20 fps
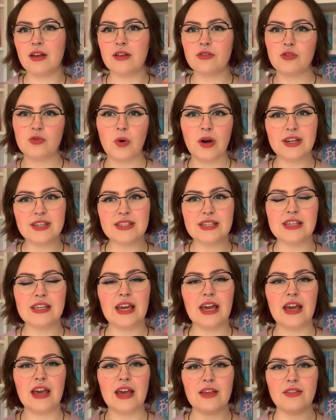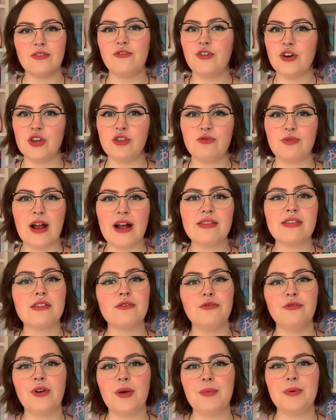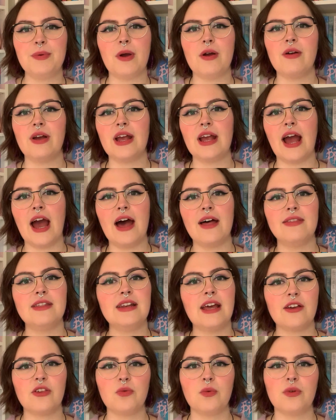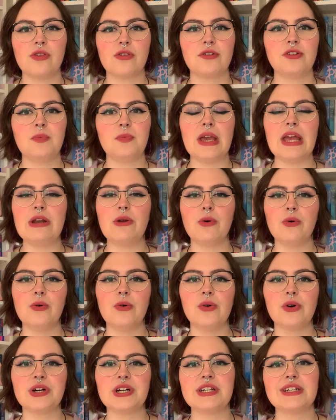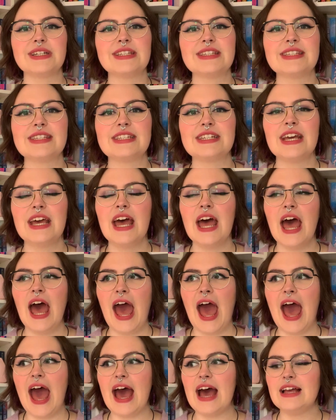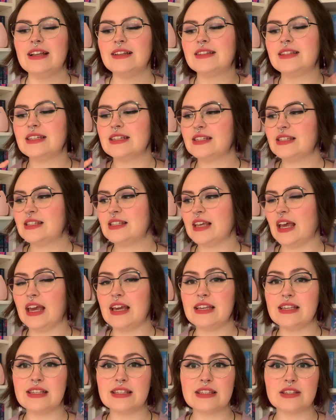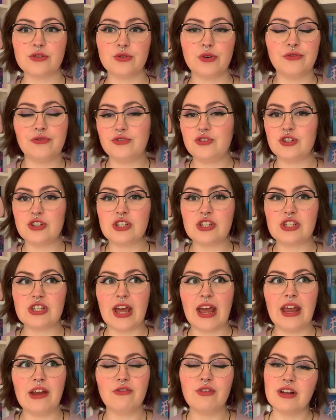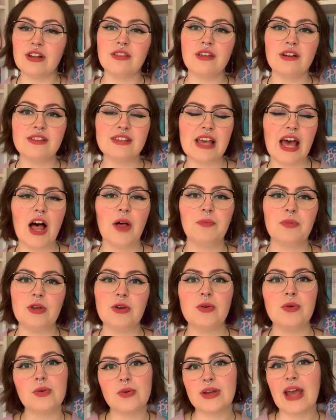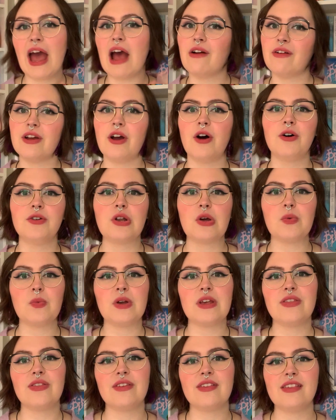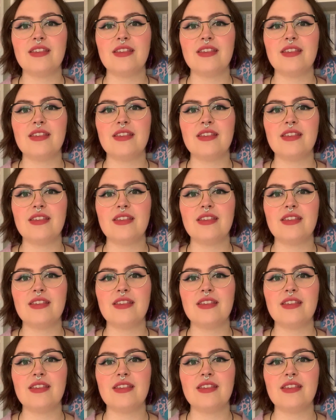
twice a year. The first round's in February and the next one's going to be in August, and this is sort of just a readathon to help you carry on with